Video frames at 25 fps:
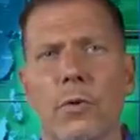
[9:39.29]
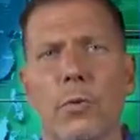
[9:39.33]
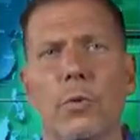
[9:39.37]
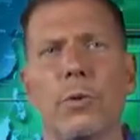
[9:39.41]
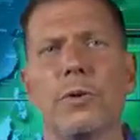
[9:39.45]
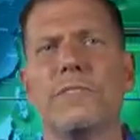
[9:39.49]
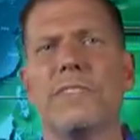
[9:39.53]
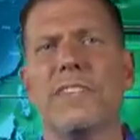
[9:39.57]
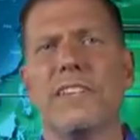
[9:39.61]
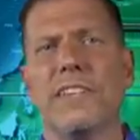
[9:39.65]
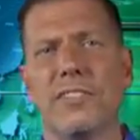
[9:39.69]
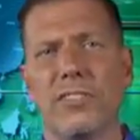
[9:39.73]

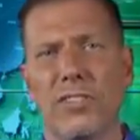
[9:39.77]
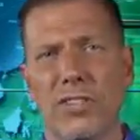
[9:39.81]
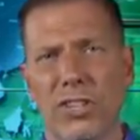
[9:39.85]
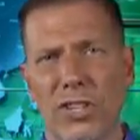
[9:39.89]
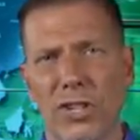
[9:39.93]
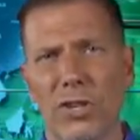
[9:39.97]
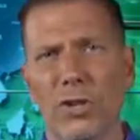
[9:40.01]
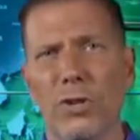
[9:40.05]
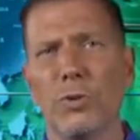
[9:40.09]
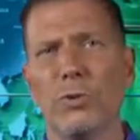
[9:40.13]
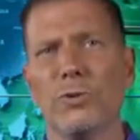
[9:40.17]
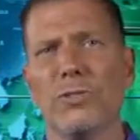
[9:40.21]
was these
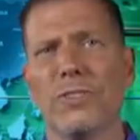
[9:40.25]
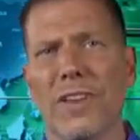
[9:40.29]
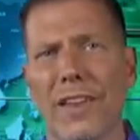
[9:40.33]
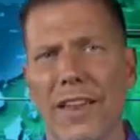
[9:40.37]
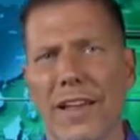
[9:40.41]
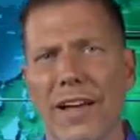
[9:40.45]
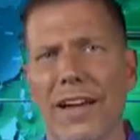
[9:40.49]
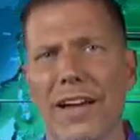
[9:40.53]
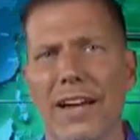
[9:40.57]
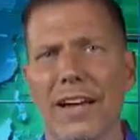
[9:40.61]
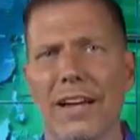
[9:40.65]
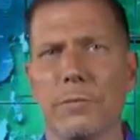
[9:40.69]
huge
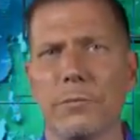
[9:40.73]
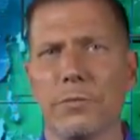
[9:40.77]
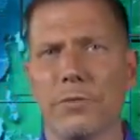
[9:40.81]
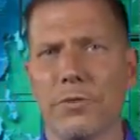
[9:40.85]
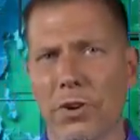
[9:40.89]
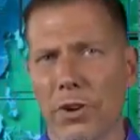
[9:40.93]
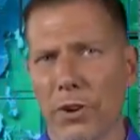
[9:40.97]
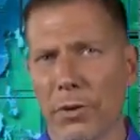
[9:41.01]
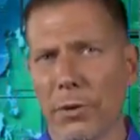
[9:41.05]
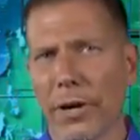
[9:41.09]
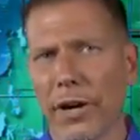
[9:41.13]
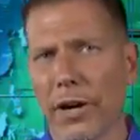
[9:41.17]
limes
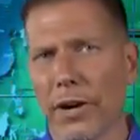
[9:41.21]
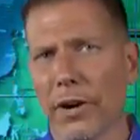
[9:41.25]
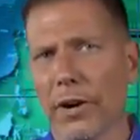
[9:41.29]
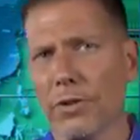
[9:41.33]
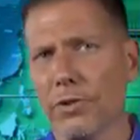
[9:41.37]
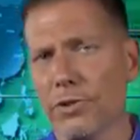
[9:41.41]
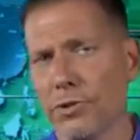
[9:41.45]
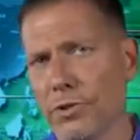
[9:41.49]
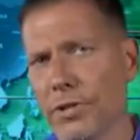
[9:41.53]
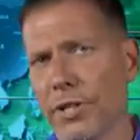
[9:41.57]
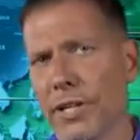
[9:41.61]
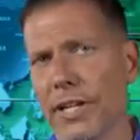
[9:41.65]
growing on
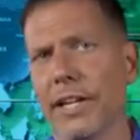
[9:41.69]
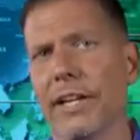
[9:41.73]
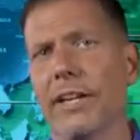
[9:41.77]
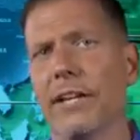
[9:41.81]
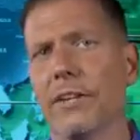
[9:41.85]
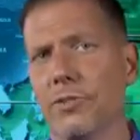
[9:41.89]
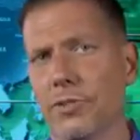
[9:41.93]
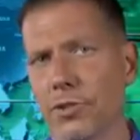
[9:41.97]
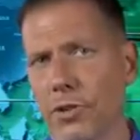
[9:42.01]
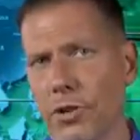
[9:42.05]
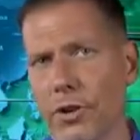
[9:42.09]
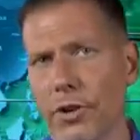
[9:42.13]
a tree in
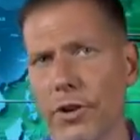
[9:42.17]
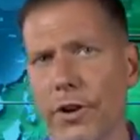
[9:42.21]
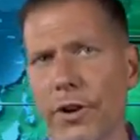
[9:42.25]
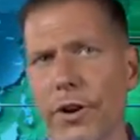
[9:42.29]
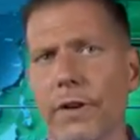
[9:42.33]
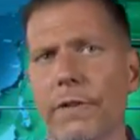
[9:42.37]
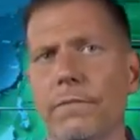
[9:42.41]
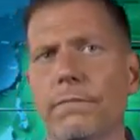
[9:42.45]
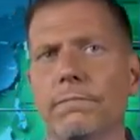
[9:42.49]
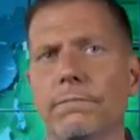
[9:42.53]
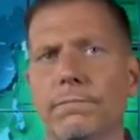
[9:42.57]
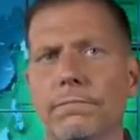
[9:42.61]
his
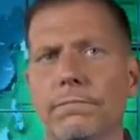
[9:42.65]
yard